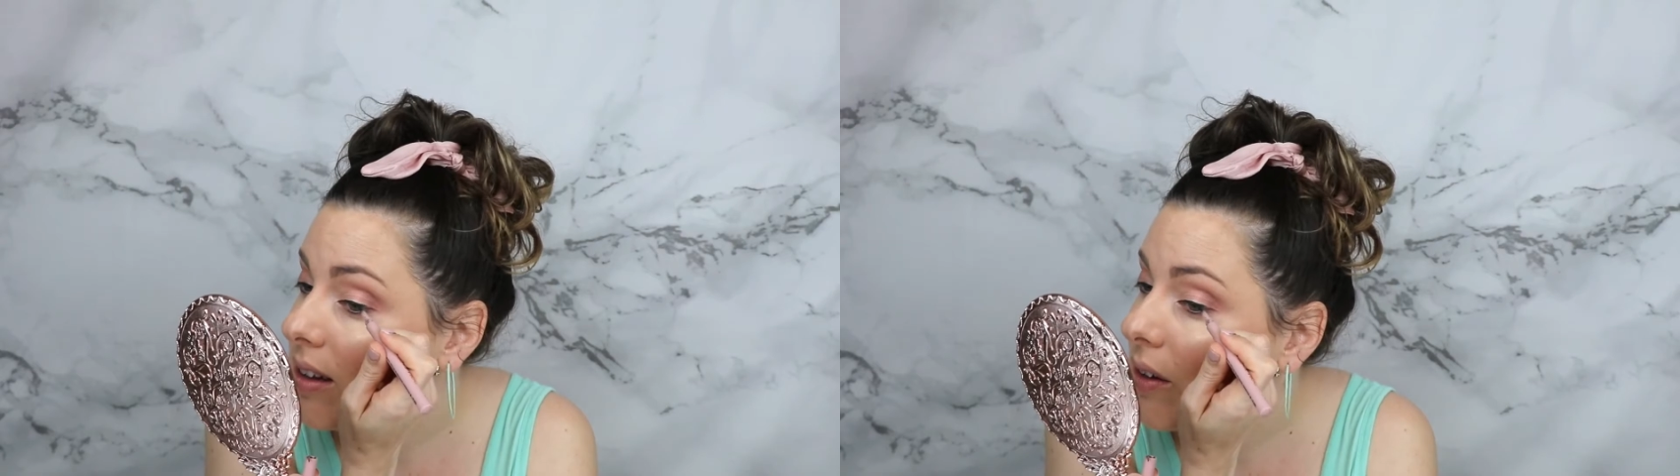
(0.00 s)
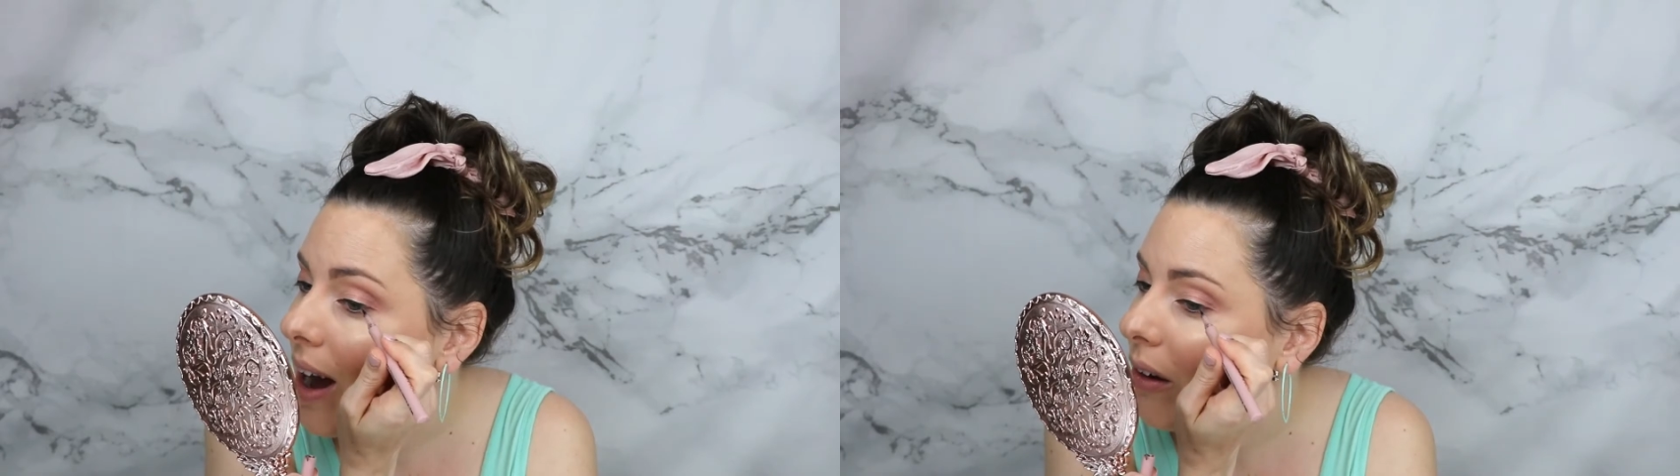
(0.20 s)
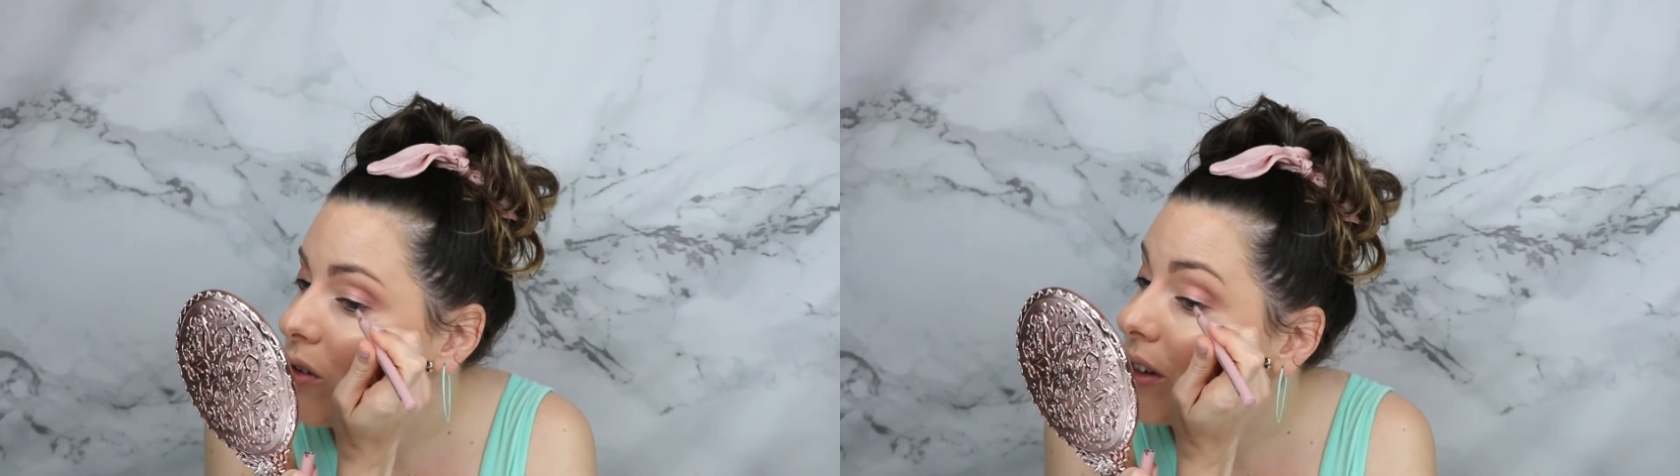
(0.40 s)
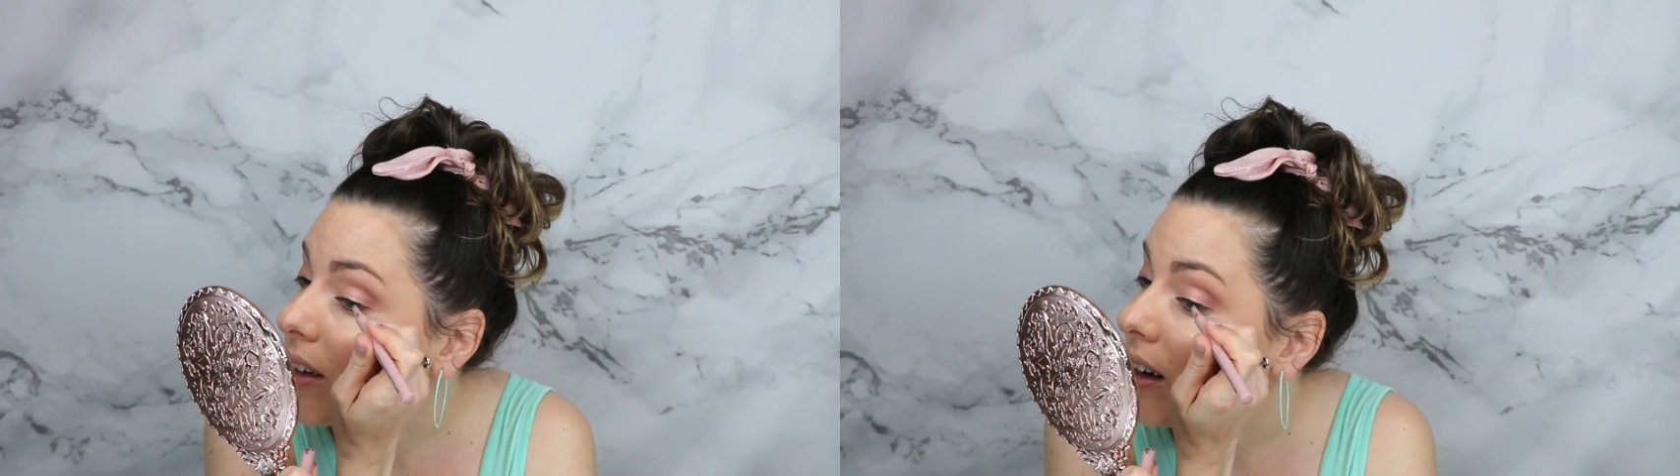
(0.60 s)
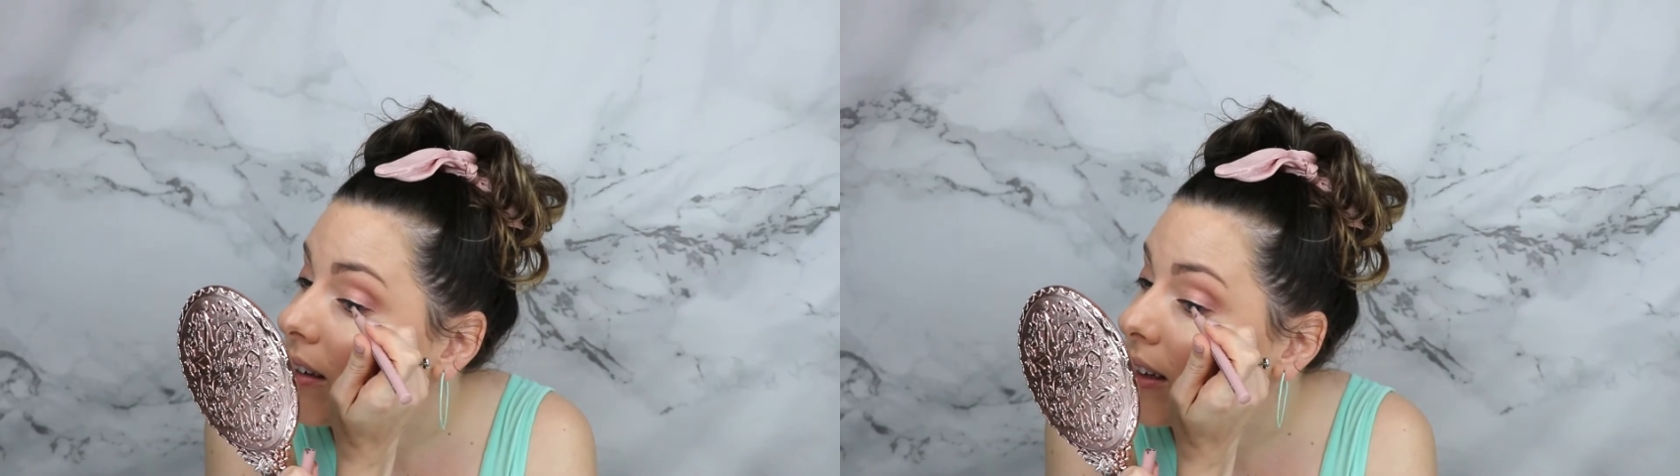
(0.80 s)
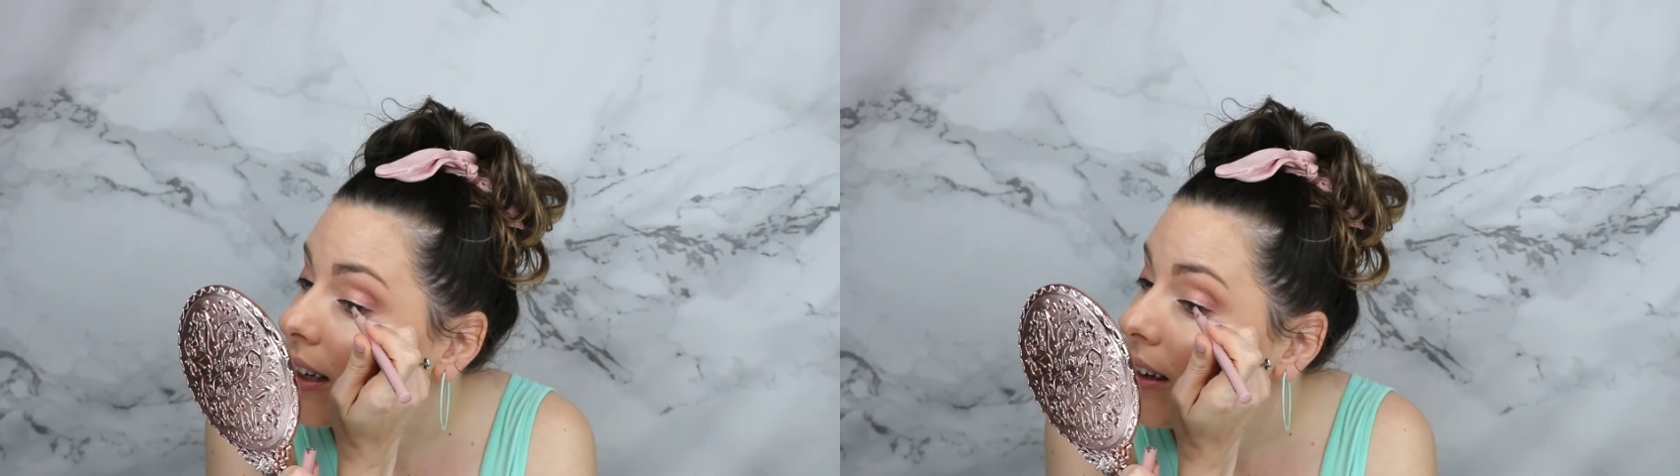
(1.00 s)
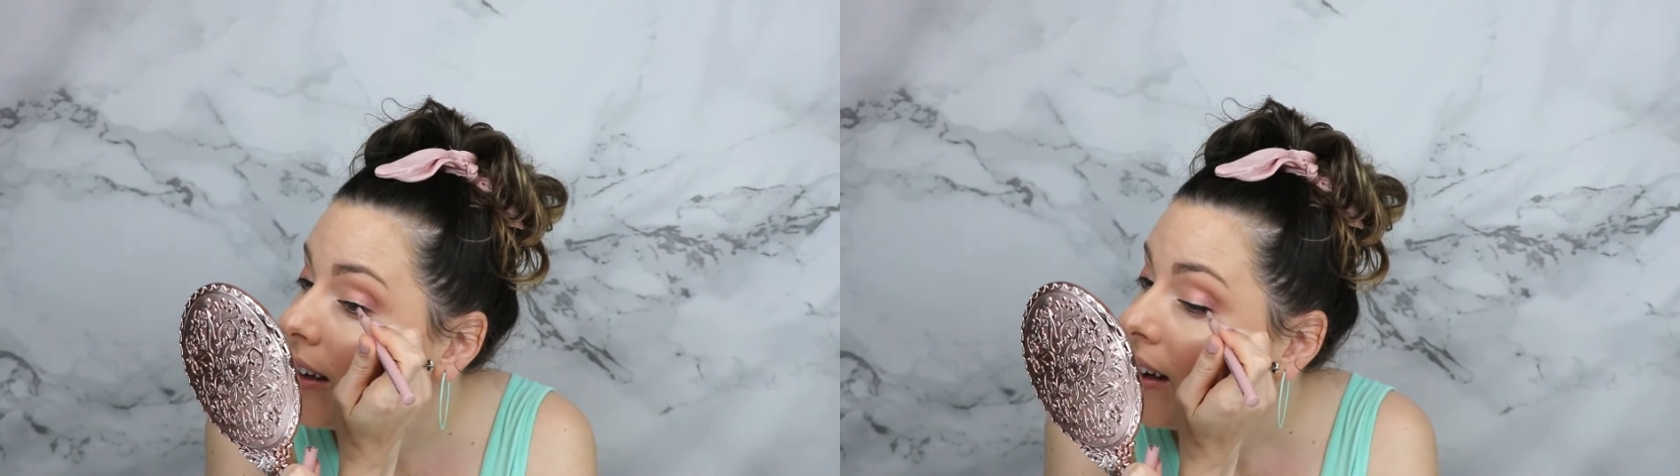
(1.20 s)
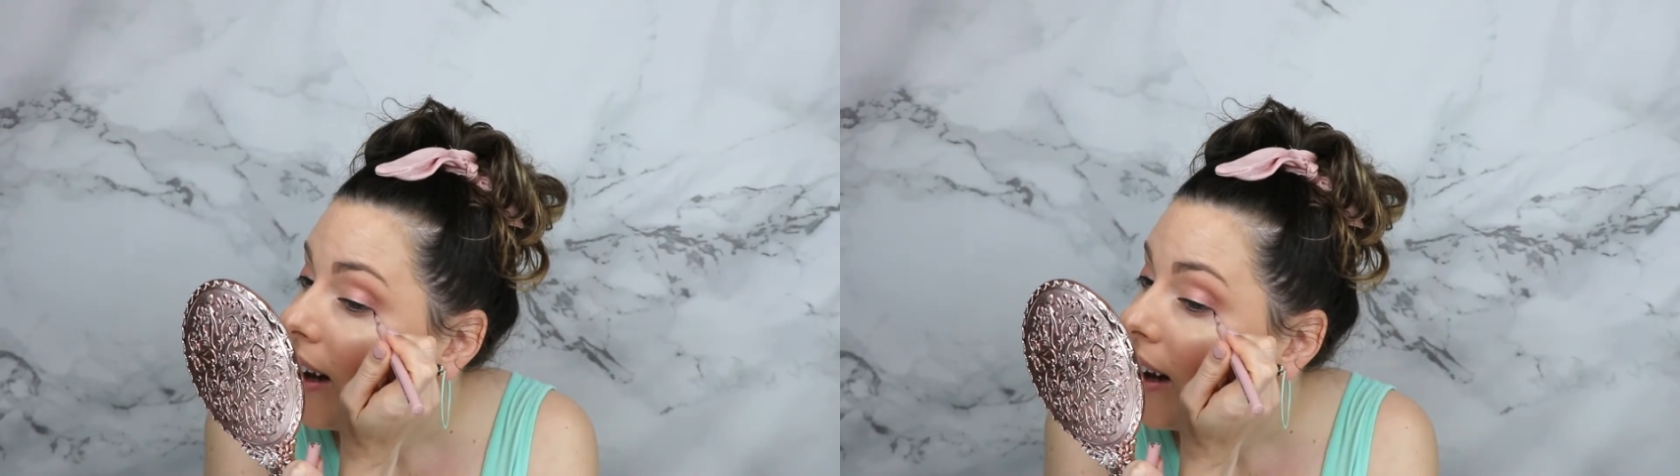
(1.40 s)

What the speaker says: you know, allergy causing.